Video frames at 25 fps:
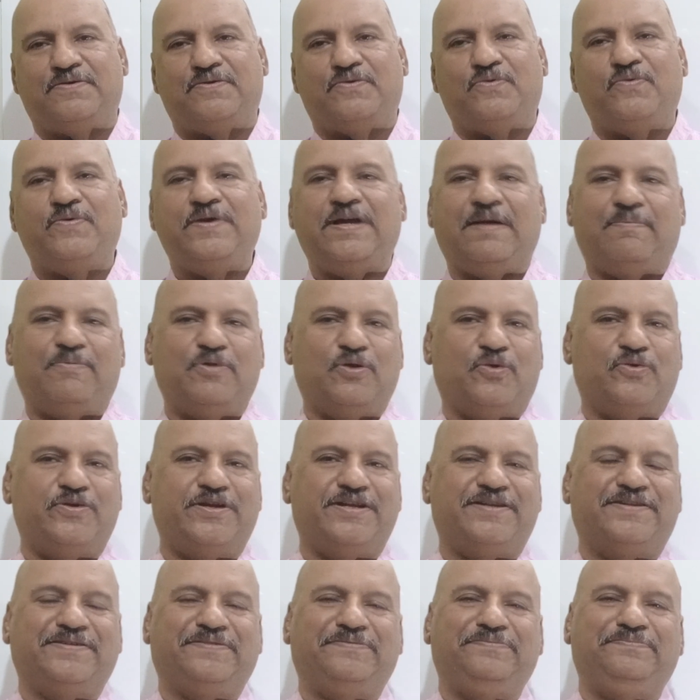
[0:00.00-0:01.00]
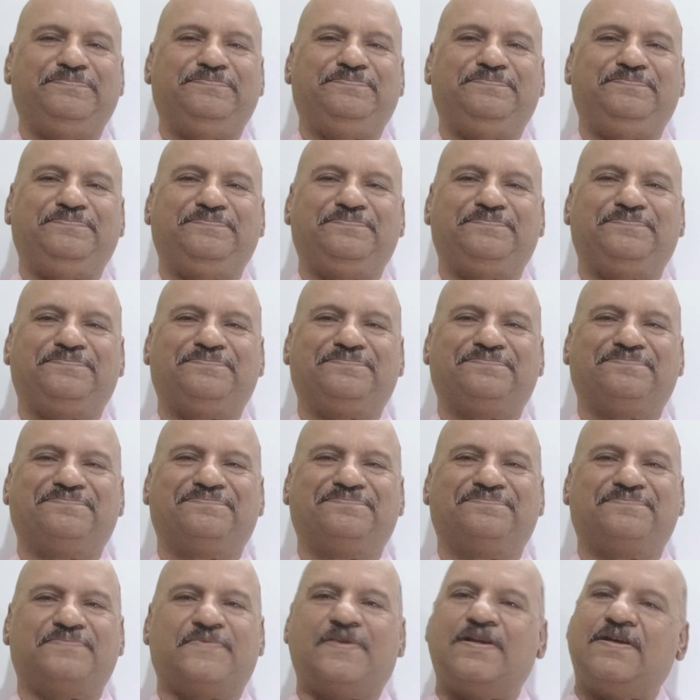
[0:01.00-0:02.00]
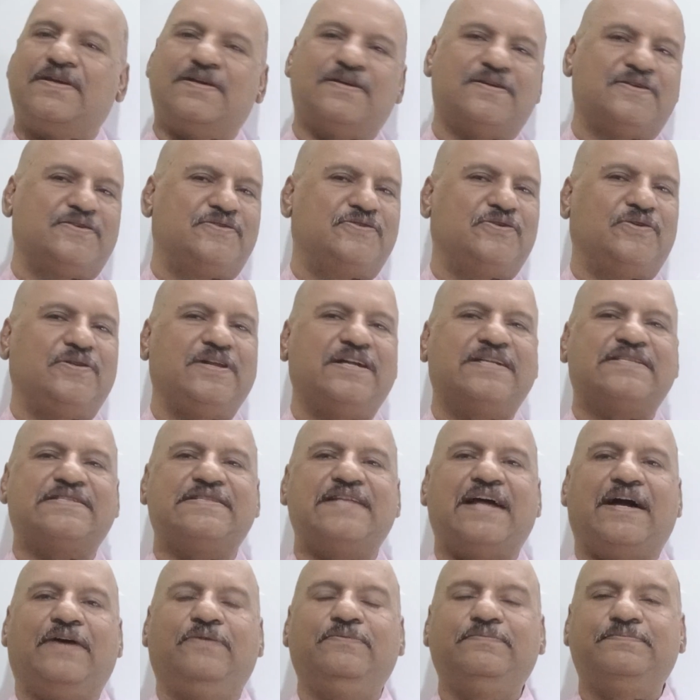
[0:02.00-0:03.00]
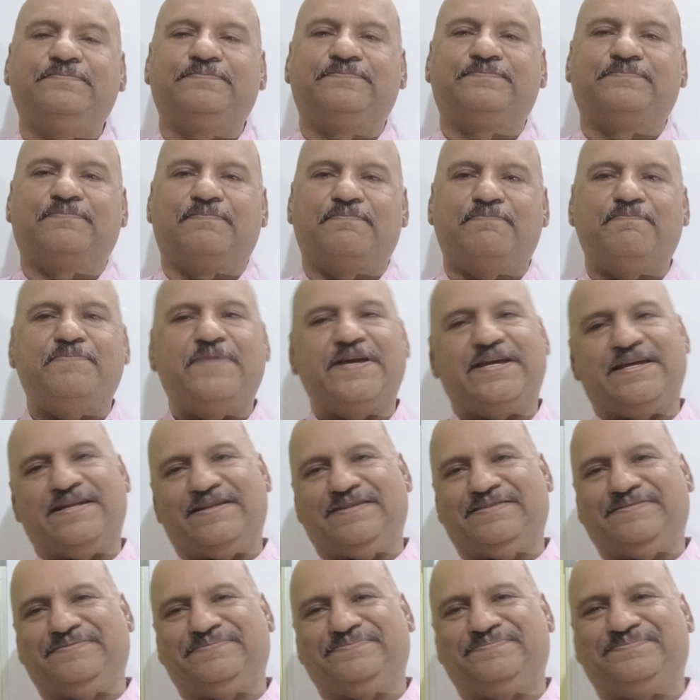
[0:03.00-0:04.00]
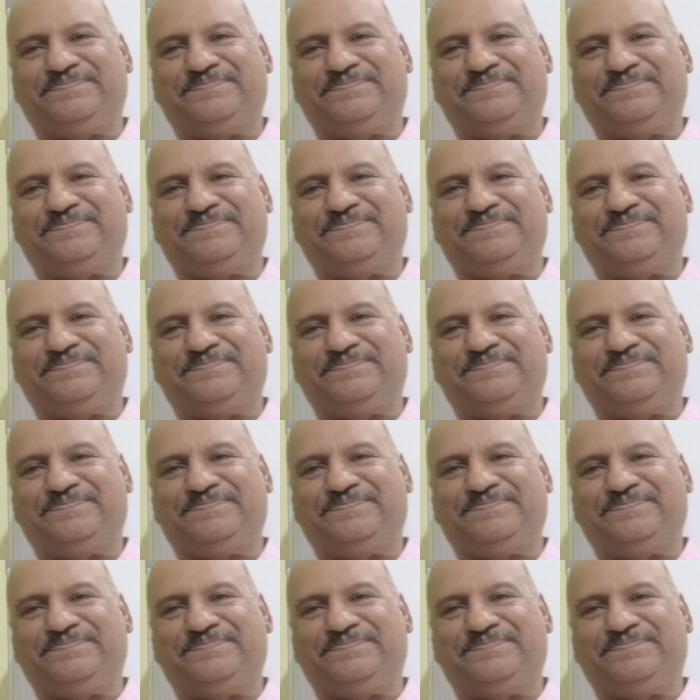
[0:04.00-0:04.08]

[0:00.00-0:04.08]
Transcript: we upload it. So let's now begin.